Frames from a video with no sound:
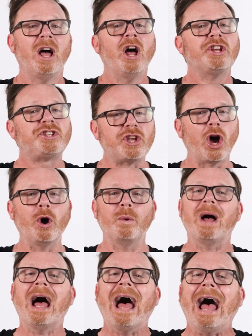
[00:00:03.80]

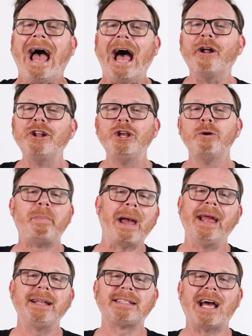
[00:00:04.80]
So, how do you
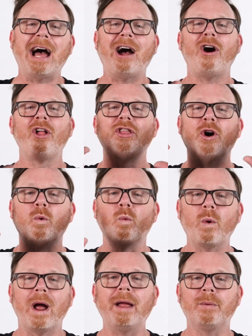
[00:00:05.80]
paint tile the
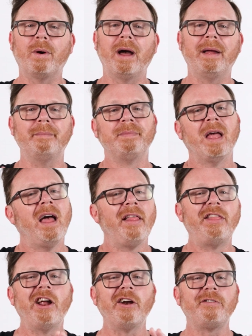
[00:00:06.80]
right way?
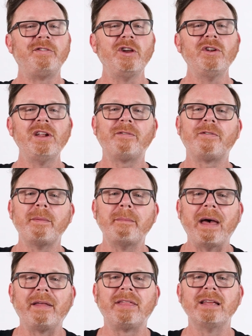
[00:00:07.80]
There are a few different
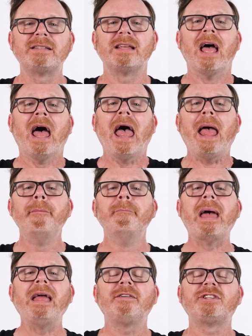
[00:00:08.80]
methods, and
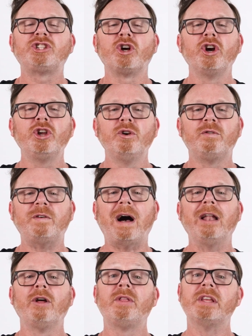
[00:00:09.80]
make sure you
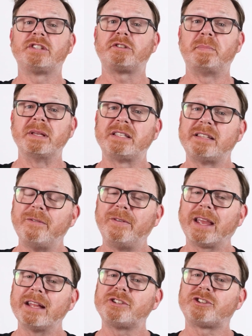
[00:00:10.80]
follow the
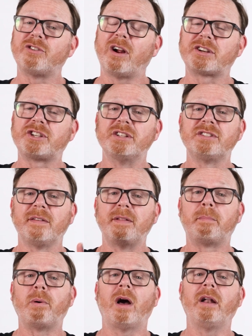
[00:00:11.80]
specific instructions of the
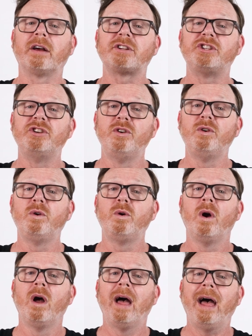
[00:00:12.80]
products you
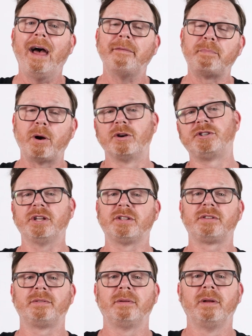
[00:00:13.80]
have
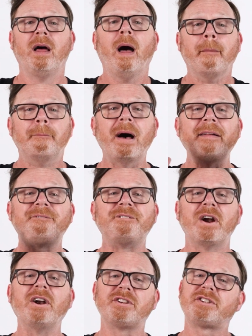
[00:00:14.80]
purchased. But
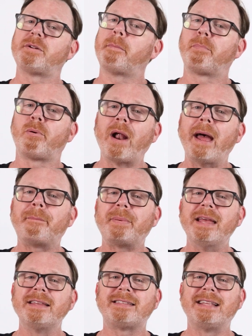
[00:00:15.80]
first, prep
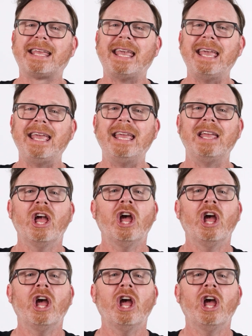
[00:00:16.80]
is the key.